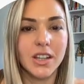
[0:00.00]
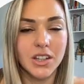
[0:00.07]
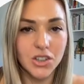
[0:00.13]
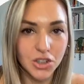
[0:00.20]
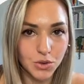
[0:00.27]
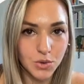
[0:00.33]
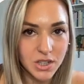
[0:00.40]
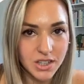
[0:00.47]
is
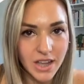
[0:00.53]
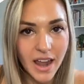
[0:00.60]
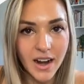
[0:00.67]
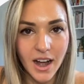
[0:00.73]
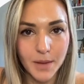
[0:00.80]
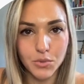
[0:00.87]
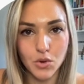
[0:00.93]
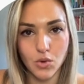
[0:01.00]
to set
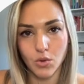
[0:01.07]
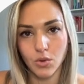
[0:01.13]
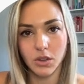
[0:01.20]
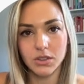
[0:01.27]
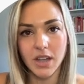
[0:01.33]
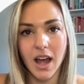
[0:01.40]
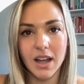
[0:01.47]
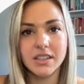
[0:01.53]
up
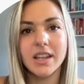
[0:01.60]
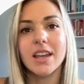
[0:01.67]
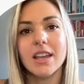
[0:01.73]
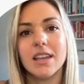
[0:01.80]
Google Docs